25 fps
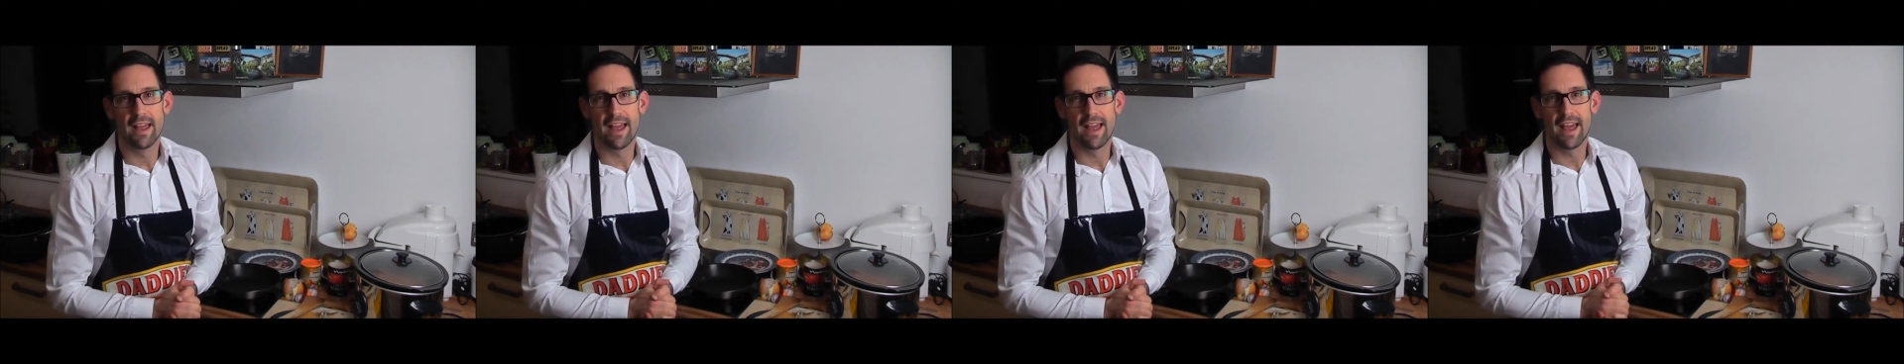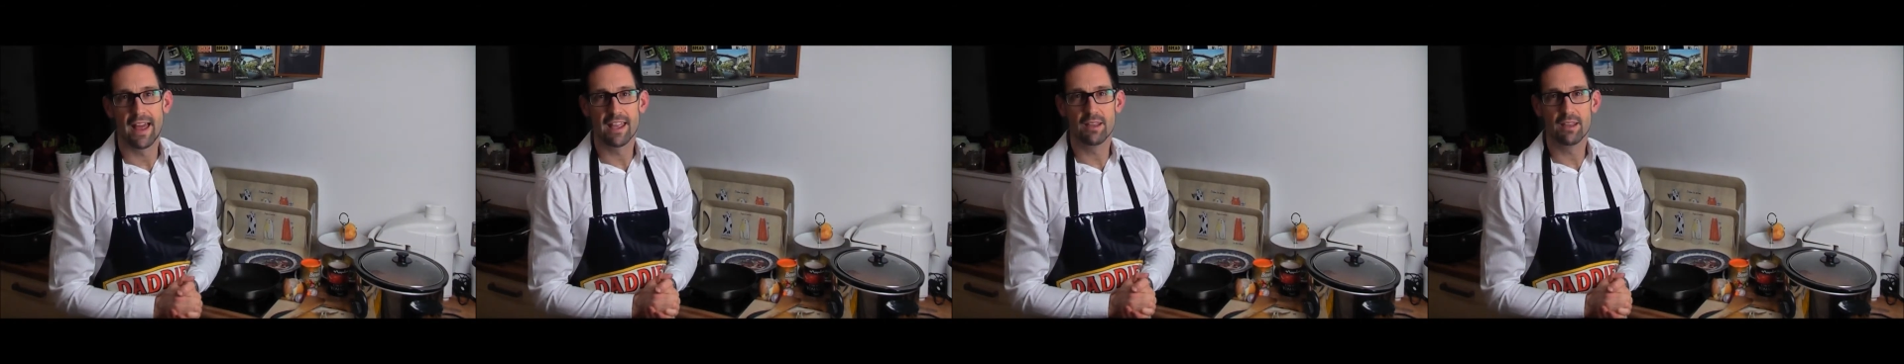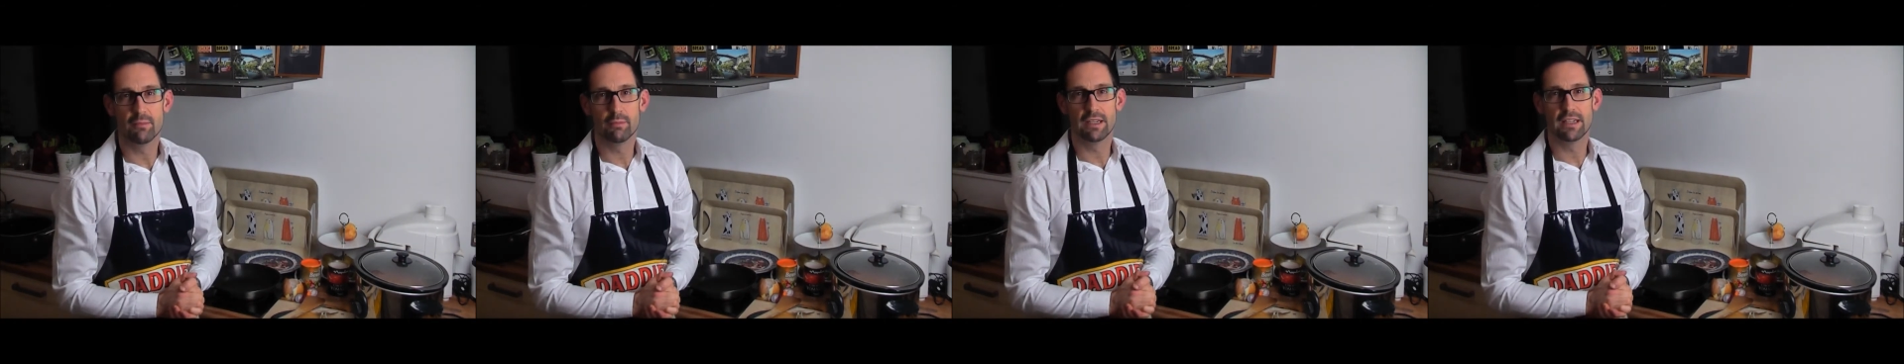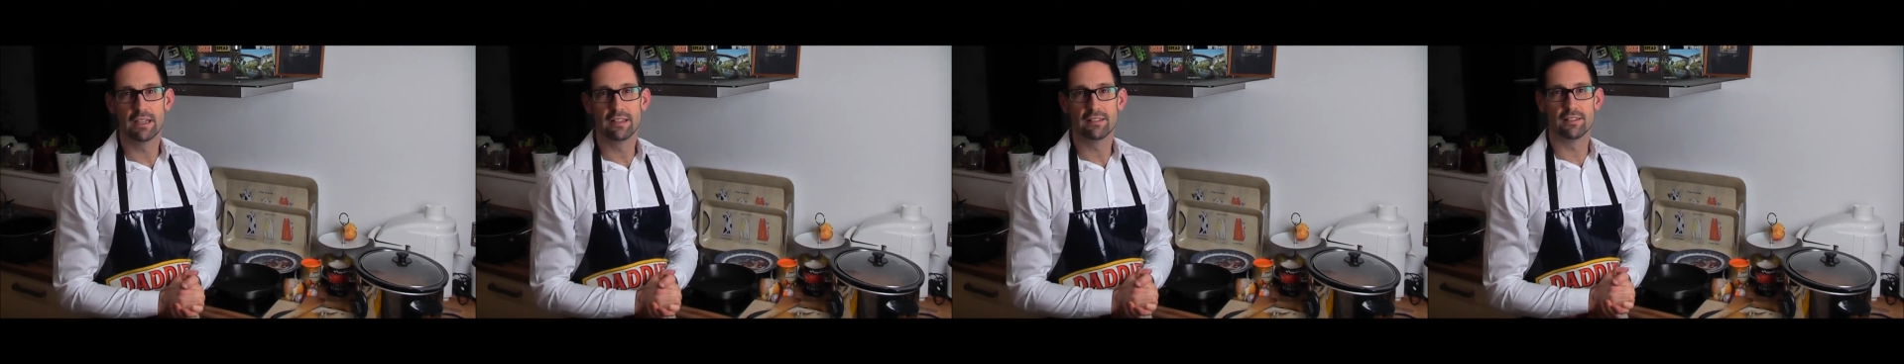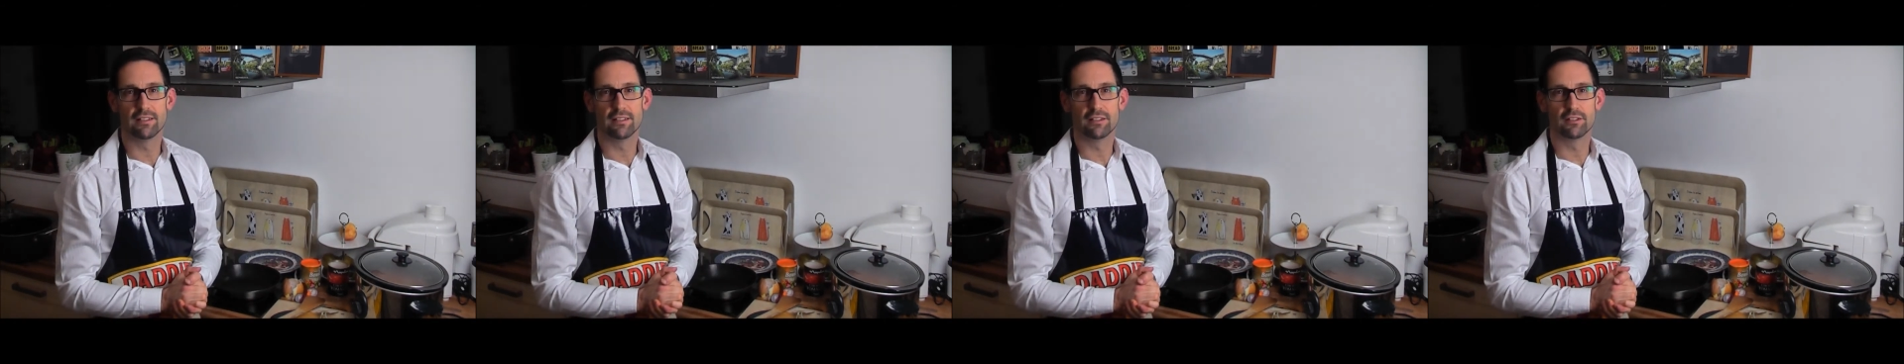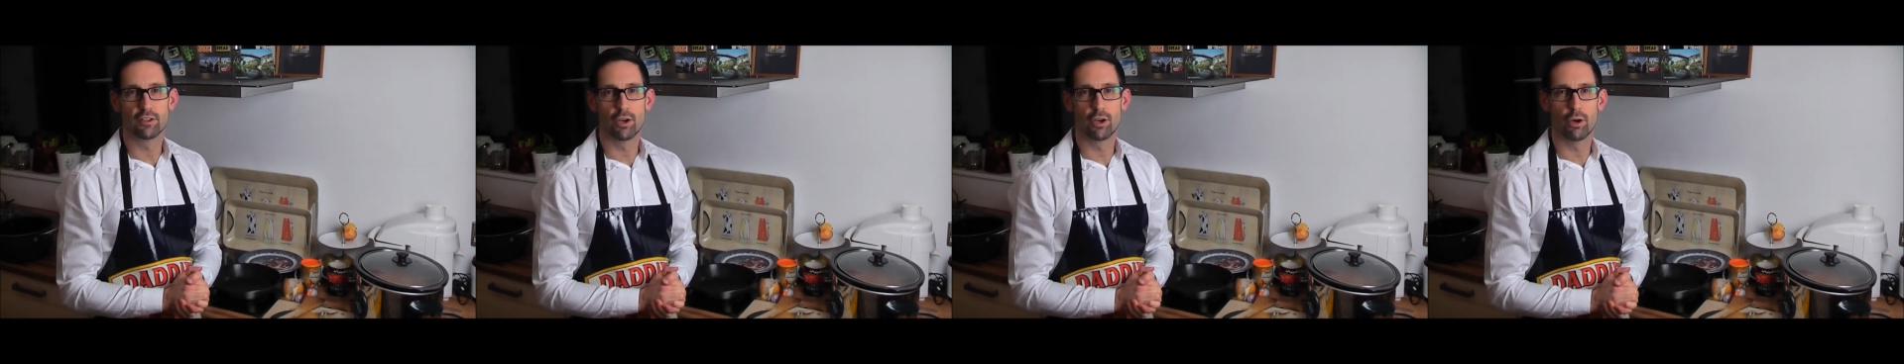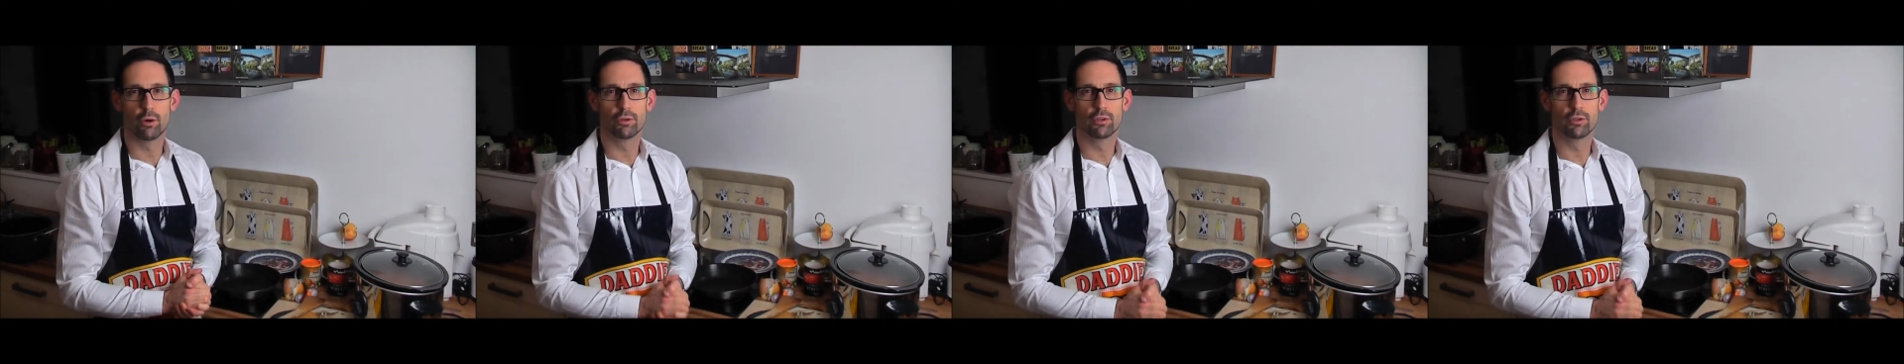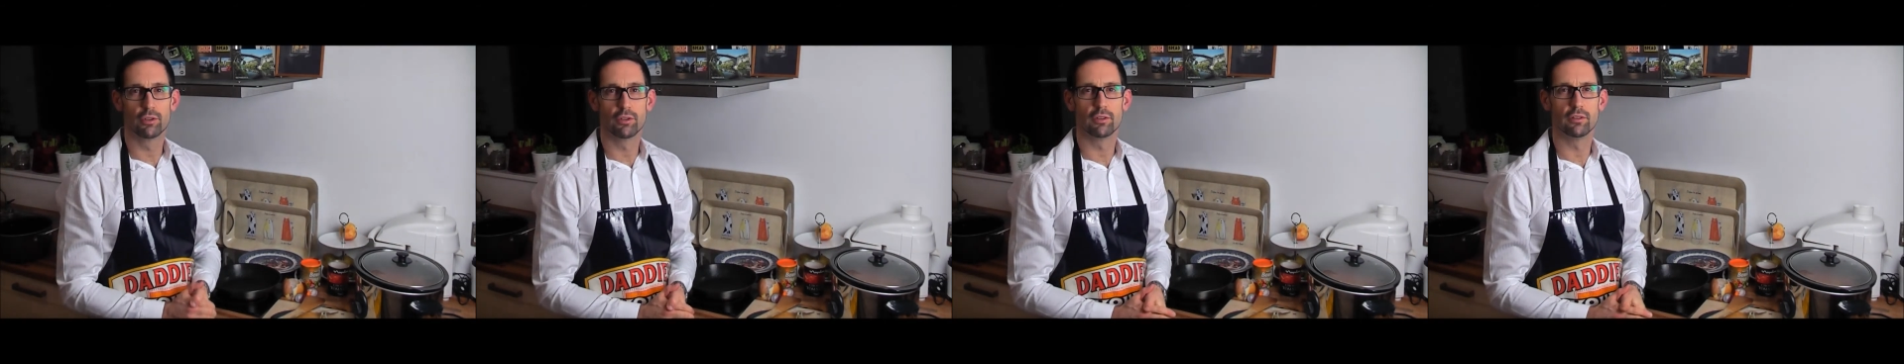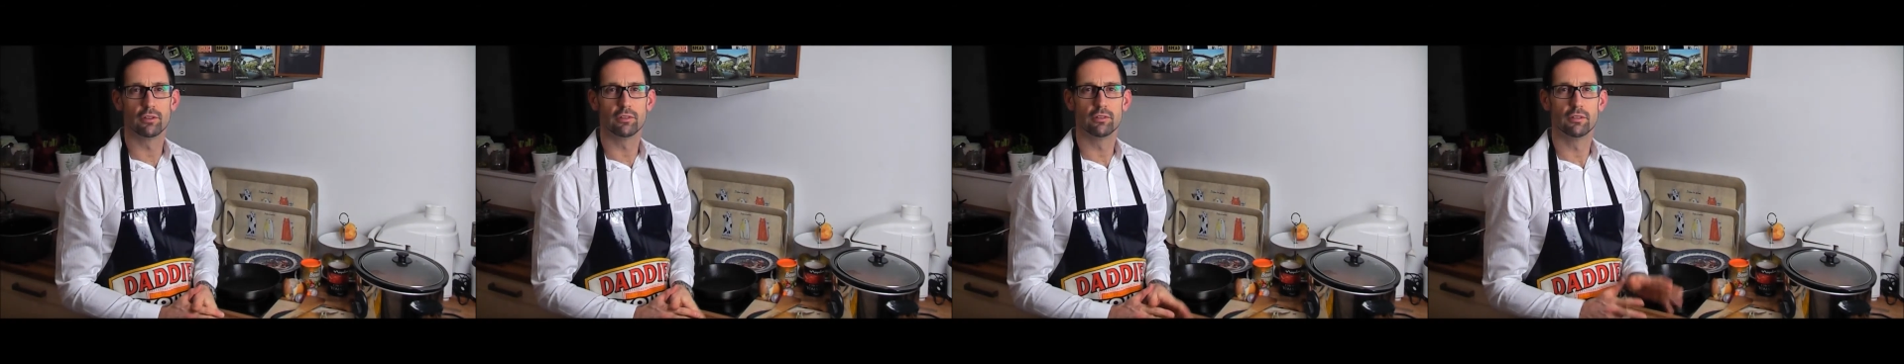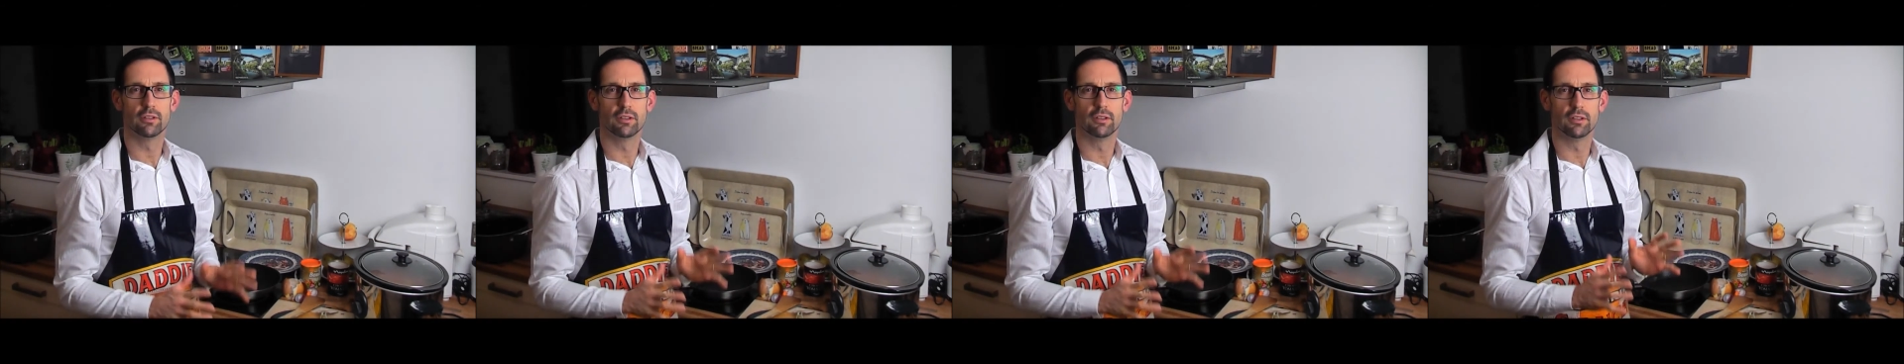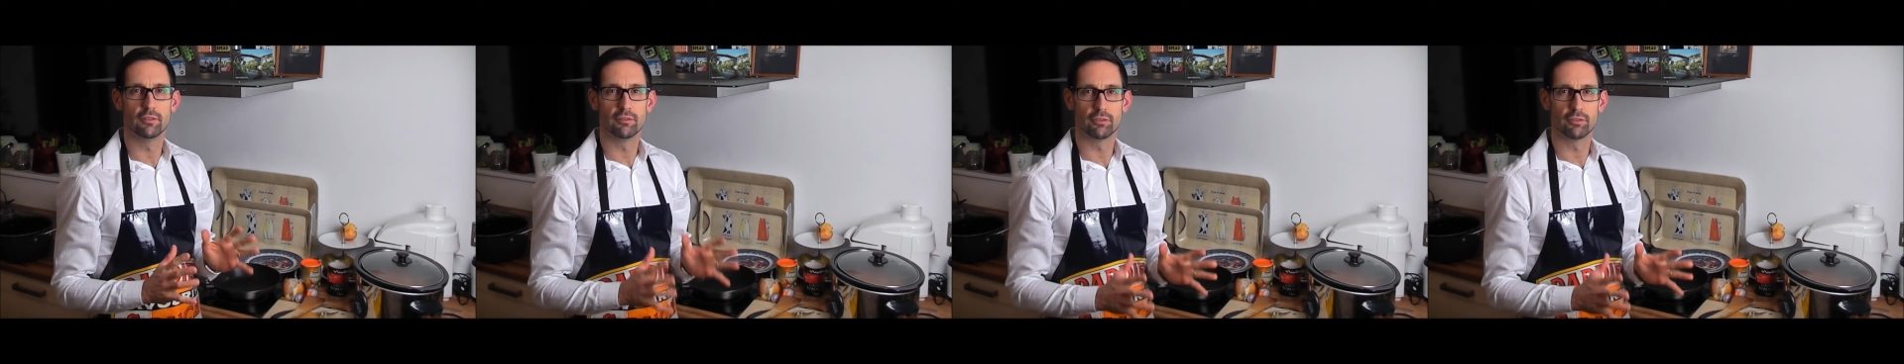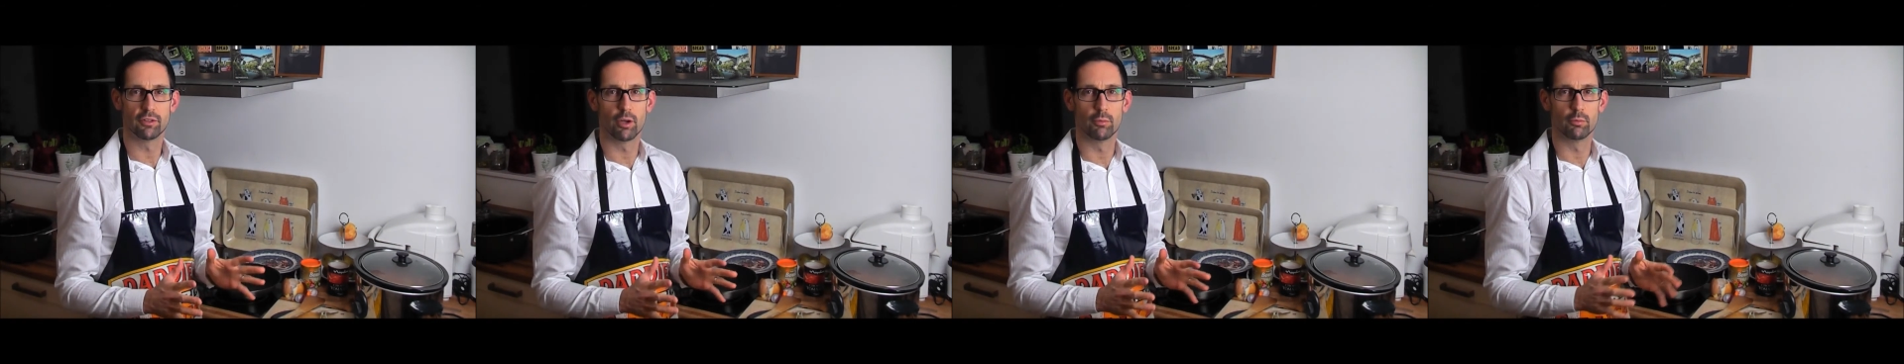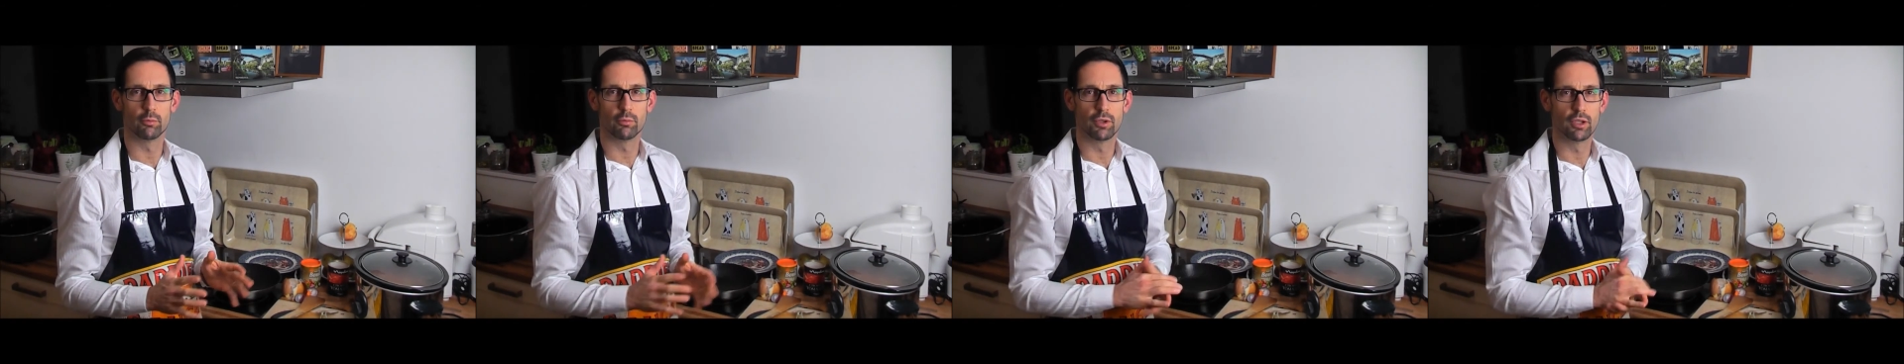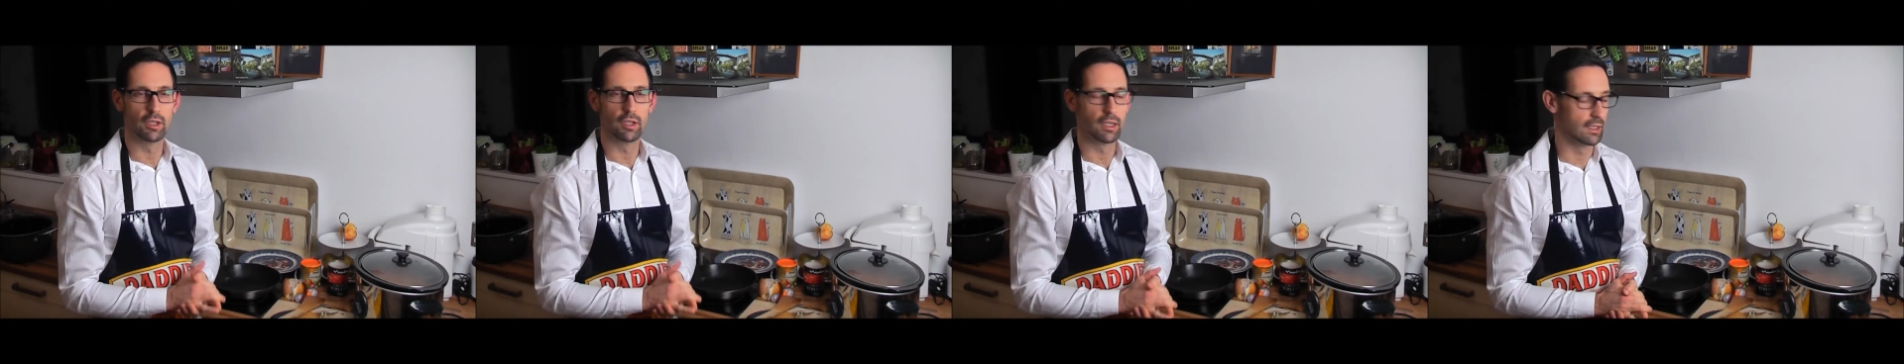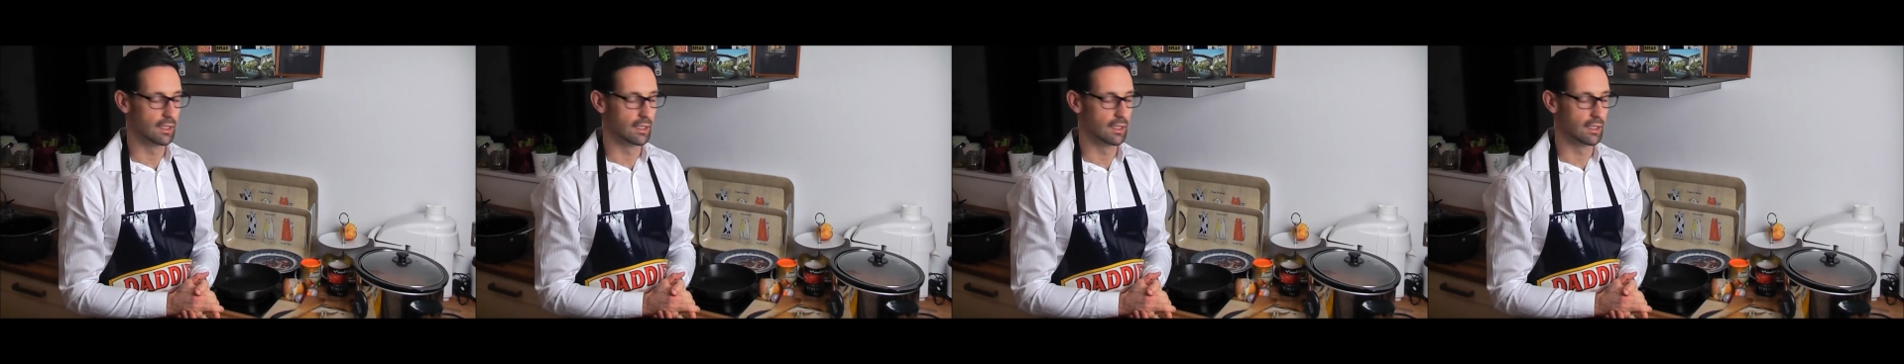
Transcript: 8 minutes in total from